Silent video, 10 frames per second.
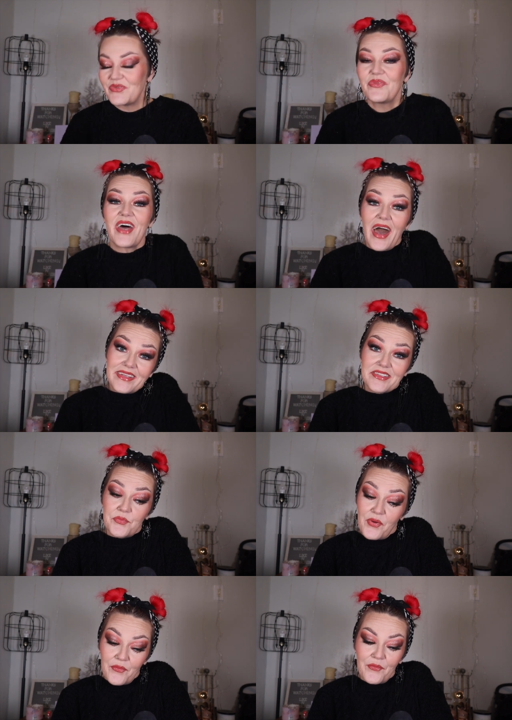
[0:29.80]
So that's
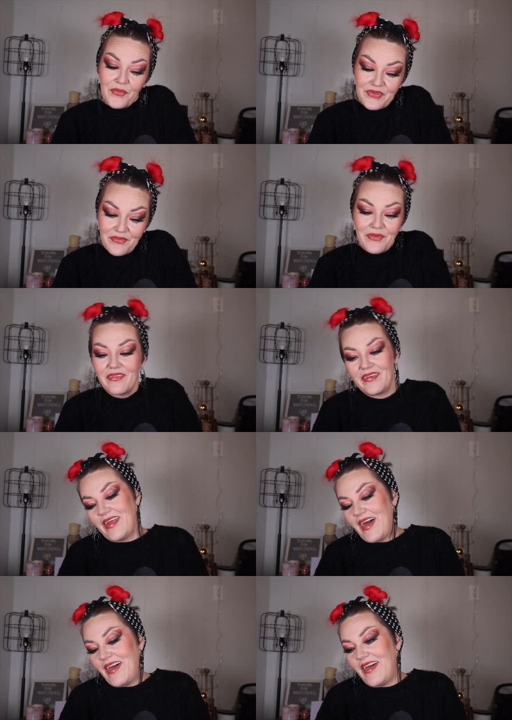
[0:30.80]
what we're doing
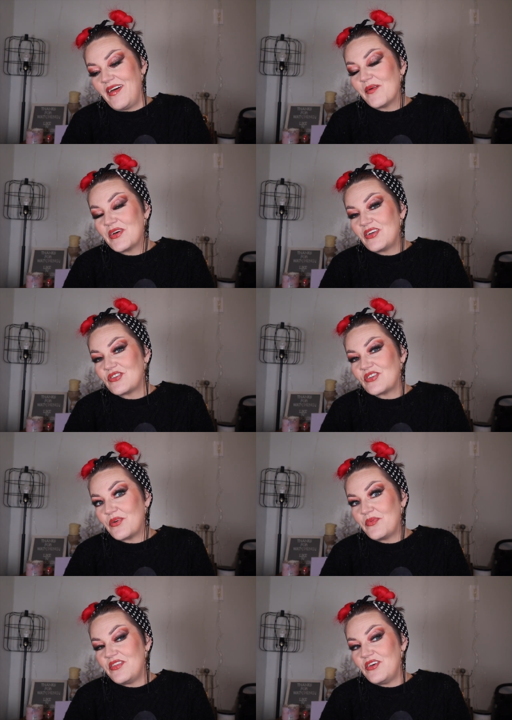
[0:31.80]
today. I'm gonna
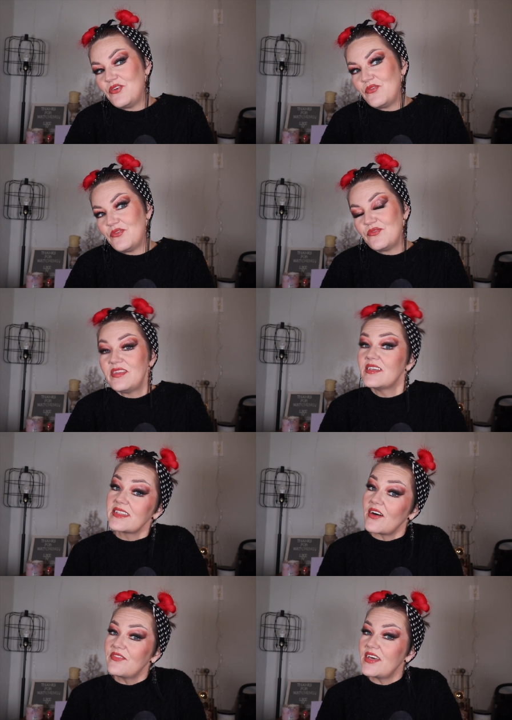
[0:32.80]
share with you the
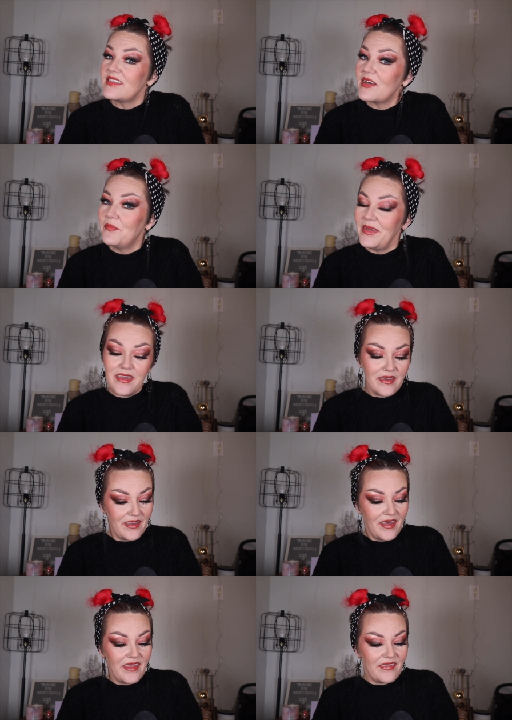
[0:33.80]
stuff they sent me
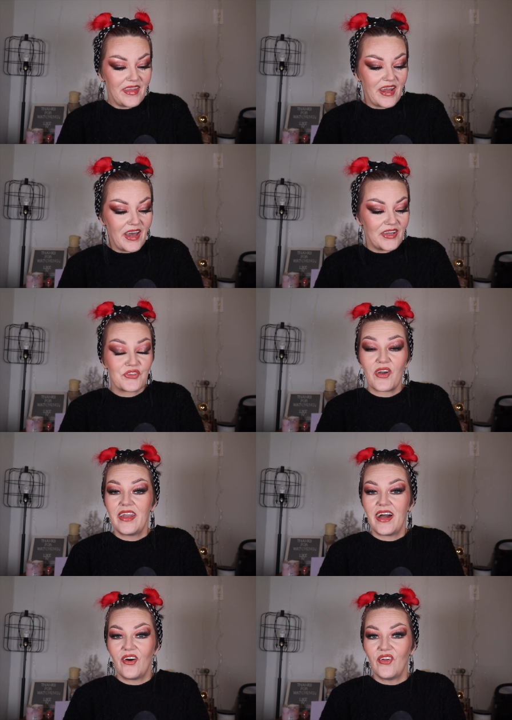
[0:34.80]
that I
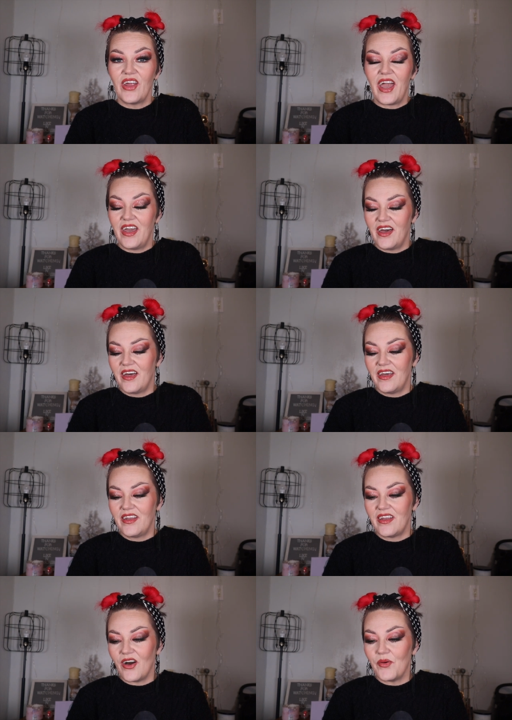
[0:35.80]
tried out,
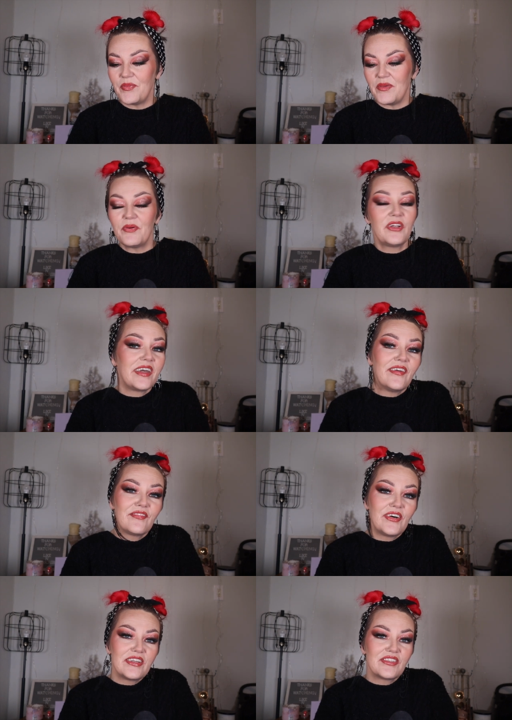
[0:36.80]
and I'll be putting in
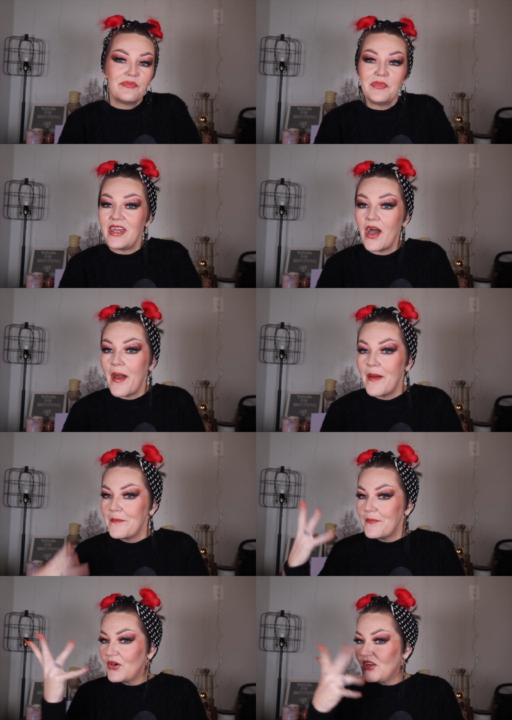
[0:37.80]
footage of me
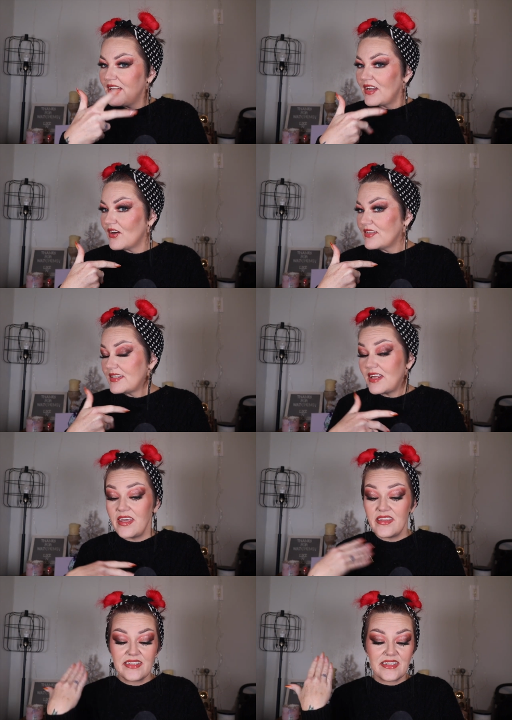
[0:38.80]
putting it on
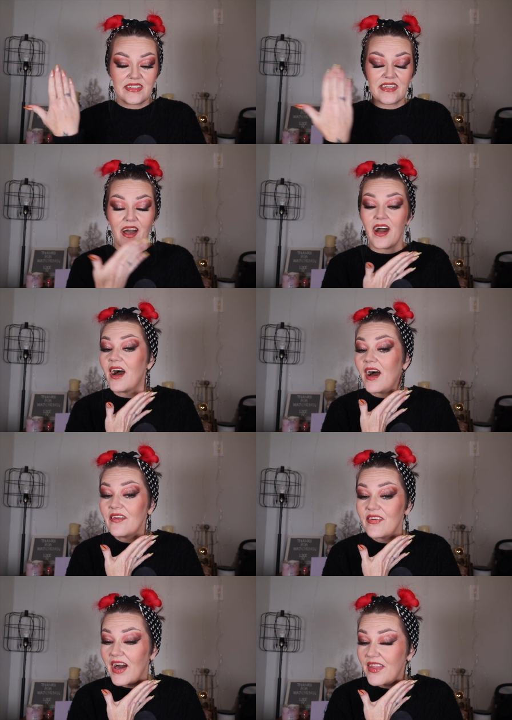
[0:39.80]
today. This is,
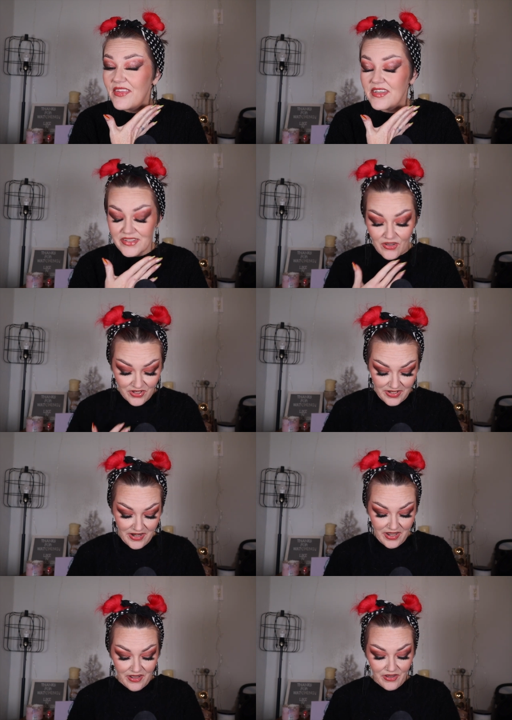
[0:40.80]
I've had this on
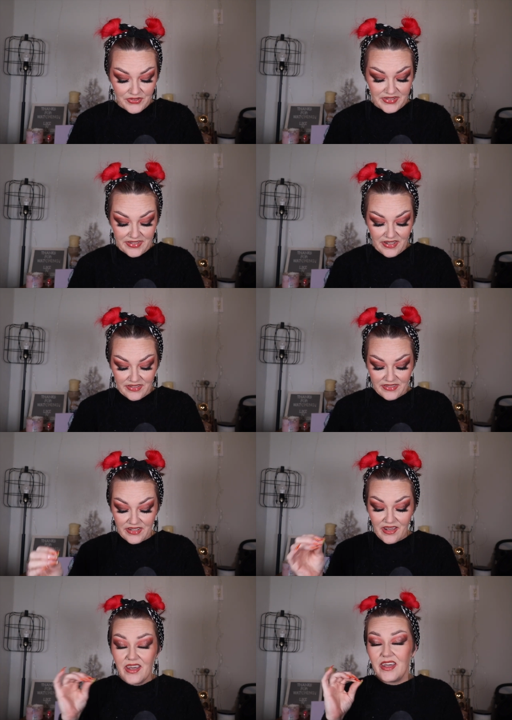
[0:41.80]
now since
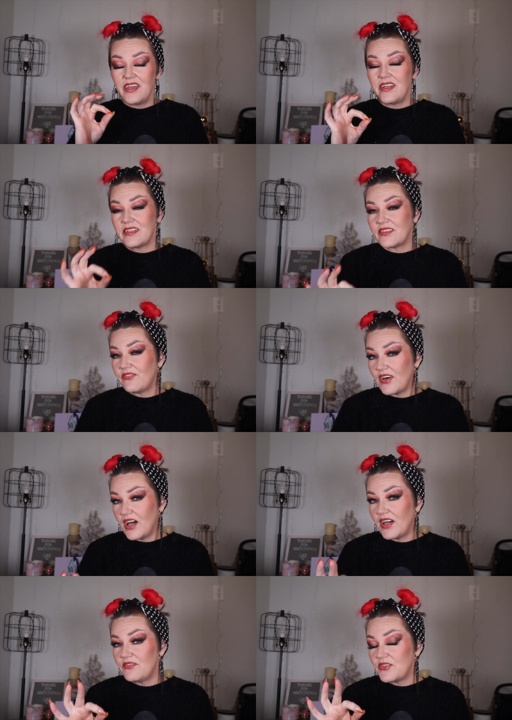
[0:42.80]
it is
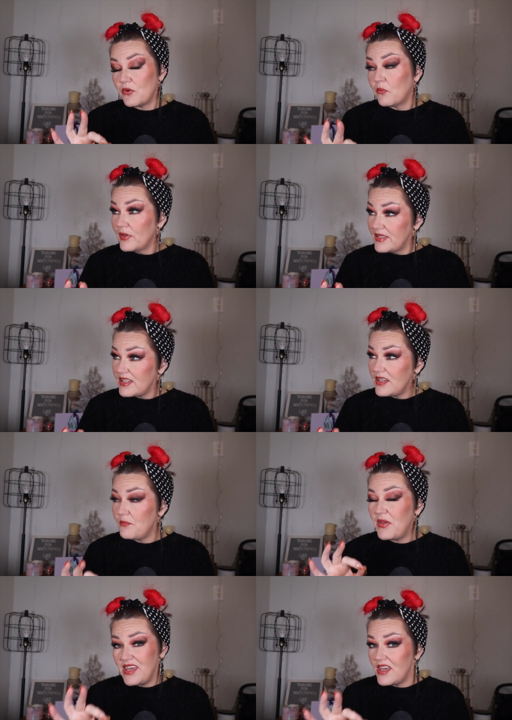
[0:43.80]
five
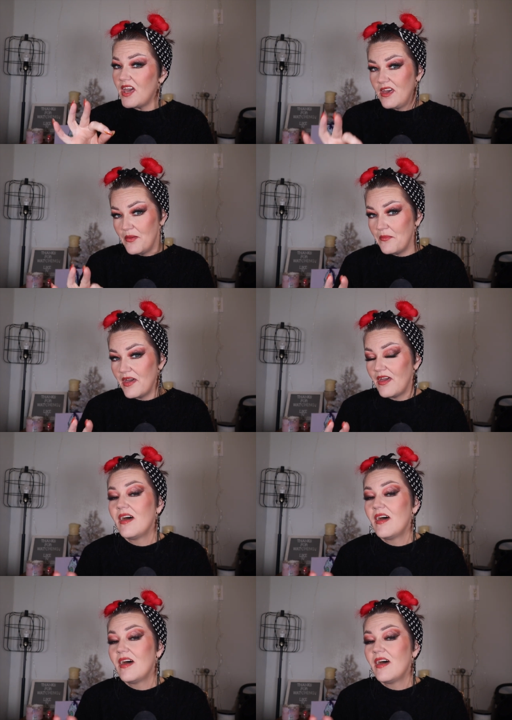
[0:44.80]
twenty p m